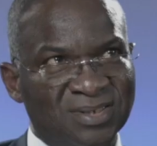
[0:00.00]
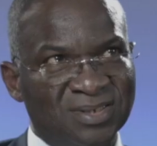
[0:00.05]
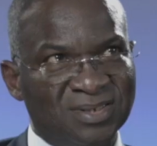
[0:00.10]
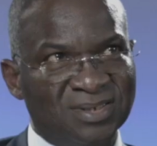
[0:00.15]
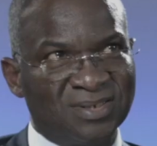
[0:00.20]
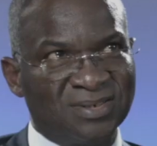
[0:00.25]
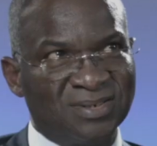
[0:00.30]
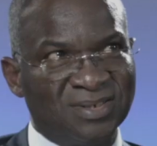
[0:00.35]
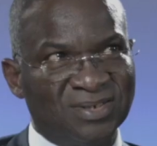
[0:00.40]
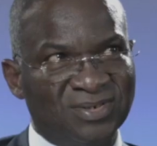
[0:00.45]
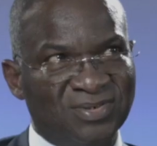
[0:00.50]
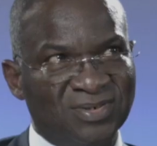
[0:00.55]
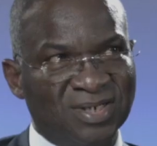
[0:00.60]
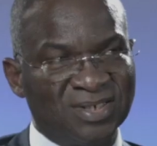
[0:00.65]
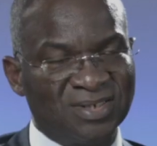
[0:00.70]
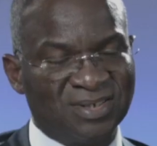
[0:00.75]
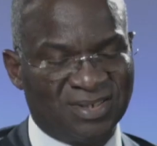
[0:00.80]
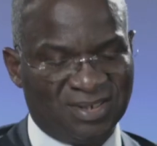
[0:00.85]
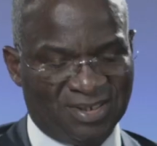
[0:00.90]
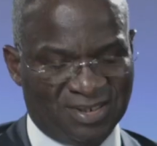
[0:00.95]
It's
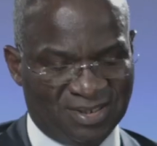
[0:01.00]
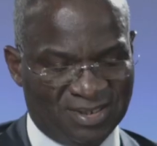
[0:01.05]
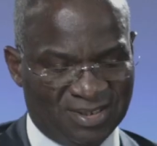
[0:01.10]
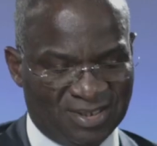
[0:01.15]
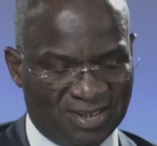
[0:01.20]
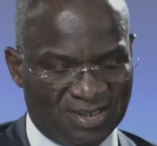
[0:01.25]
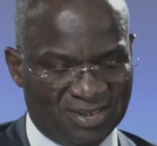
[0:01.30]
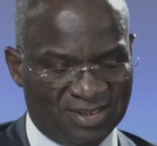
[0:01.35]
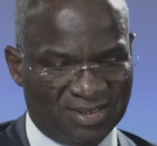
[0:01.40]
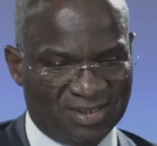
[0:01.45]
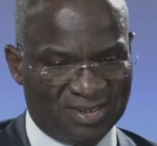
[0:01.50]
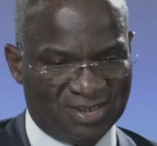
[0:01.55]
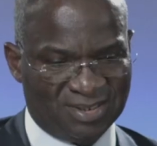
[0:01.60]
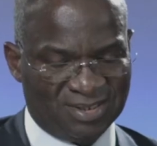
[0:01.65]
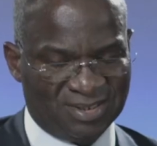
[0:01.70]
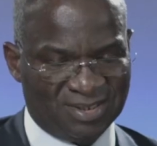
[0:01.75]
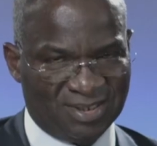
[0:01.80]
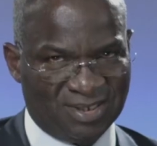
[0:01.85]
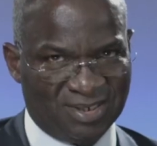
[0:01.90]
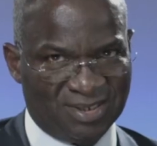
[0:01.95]
interesting. There's
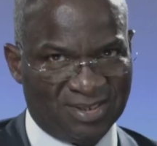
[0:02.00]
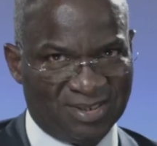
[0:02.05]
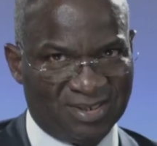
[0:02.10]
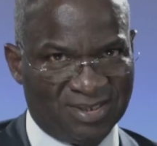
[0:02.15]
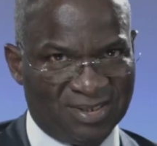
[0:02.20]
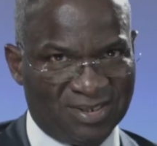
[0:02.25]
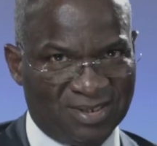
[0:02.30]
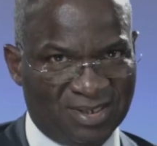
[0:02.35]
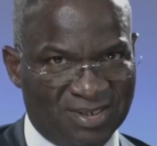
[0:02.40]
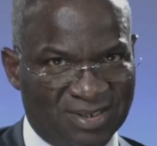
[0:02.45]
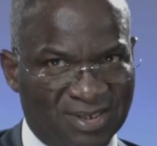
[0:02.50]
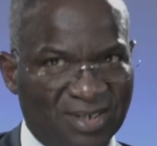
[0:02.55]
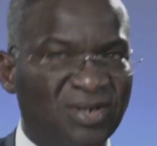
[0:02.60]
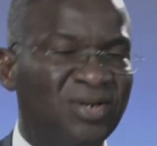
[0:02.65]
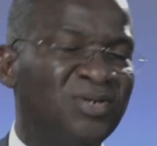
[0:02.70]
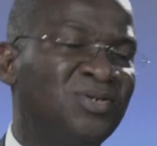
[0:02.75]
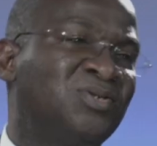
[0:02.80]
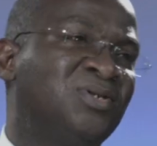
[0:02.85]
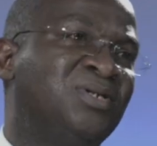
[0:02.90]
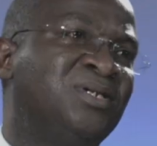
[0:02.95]
a
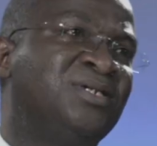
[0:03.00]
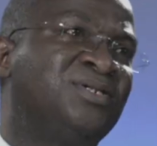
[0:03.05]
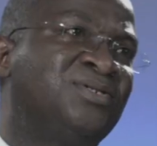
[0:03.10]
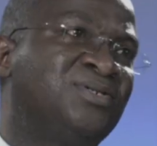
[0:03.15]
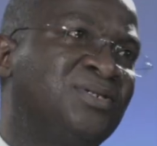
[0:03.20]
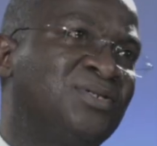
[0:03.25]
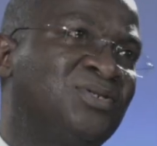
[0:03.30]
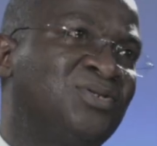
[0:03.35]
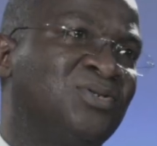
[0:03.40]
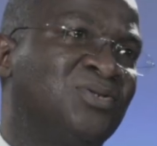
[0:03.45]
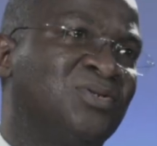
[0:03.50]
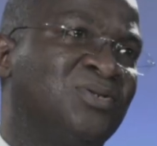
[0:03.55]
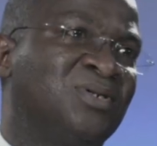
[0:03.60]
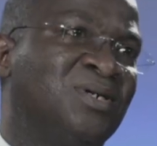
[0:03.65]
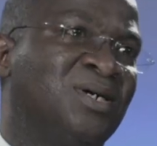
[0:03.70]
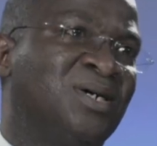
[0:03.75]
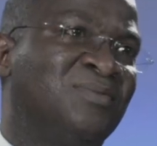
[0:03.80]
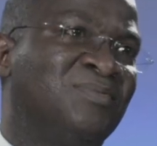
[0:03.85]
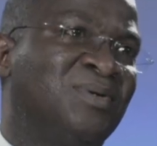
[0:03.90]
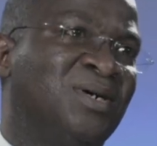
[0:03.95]
lot of literature
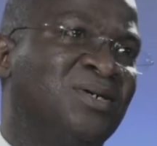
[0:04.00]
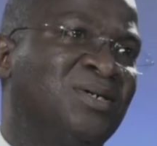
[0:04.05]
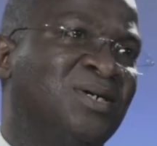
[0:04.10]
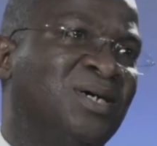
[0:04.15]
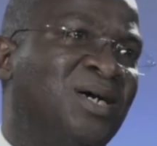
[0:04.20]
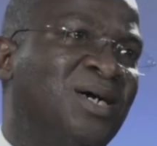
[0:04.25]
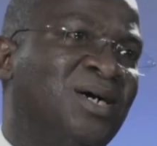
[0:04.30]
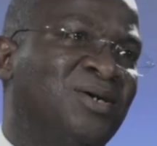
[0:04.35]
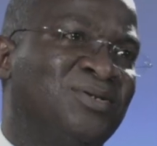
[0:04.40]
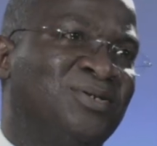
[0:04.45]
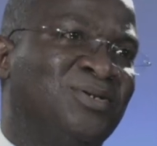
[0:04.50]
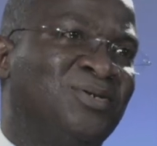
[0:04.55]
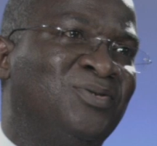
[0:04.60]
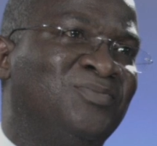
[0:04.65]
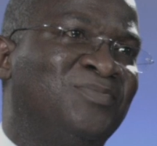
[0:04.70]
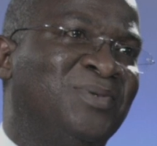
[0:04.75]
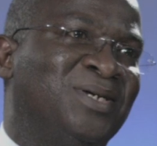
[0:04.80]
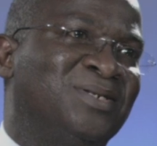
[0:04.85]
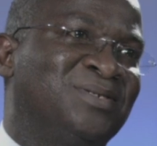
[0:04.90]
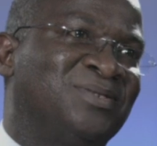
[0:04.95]
about how the
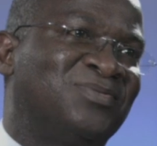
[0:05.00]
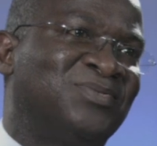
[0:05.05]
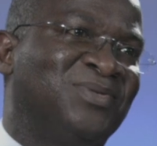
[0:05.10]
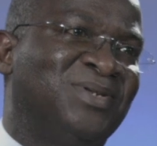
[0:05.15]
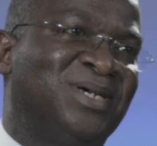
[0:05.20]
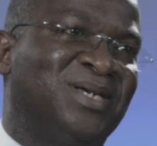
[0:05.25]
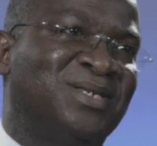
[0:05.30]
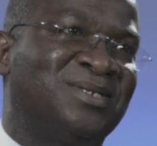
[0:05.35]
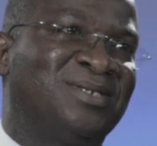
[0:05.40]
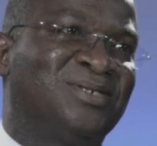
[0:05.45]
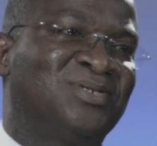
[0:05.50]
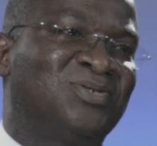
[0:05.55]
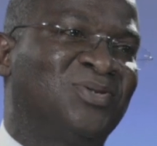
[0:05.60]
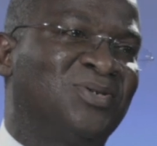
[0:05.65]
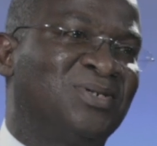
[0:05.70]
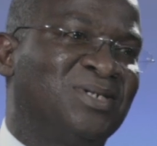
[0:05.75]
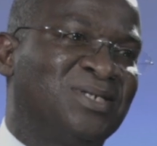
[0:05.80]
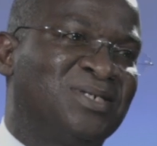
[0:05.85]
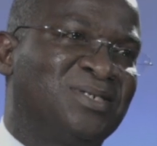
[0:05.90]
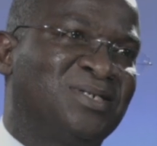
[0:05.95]
human
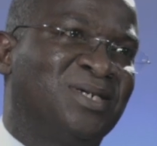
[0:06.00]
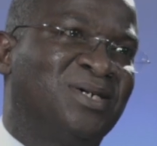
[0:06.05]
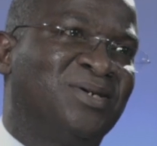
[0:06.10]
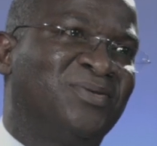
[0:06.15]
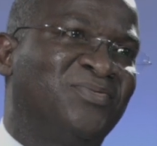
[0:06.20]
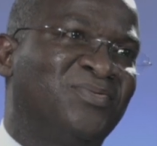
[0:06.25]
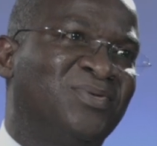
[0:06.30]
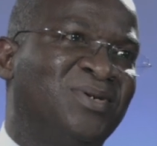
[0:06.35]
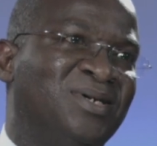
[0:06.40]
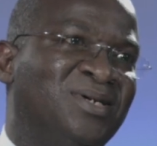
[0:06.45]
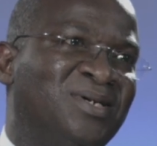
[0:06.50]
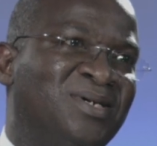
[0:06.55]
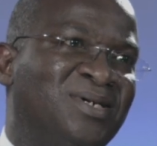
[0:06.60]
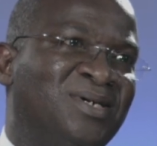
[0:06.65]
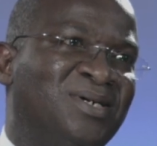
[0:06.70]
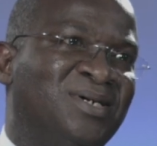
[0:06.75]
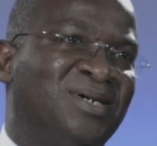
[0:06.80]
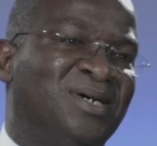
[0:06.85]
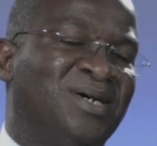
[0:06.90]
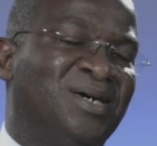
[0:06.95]
civilization itself
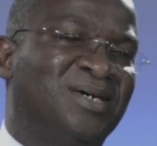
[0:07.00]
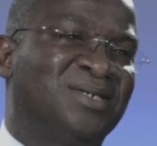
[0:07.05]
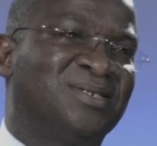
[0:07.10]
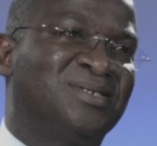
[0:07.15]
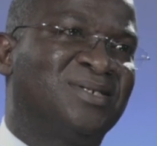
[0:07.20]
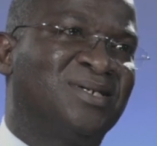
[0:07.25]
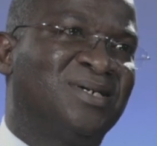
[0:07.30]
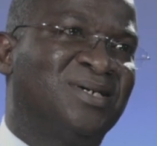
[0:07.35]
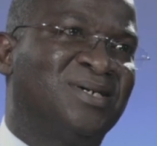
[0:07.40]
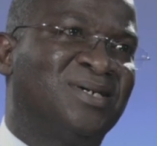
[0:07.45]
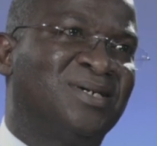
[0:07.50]
has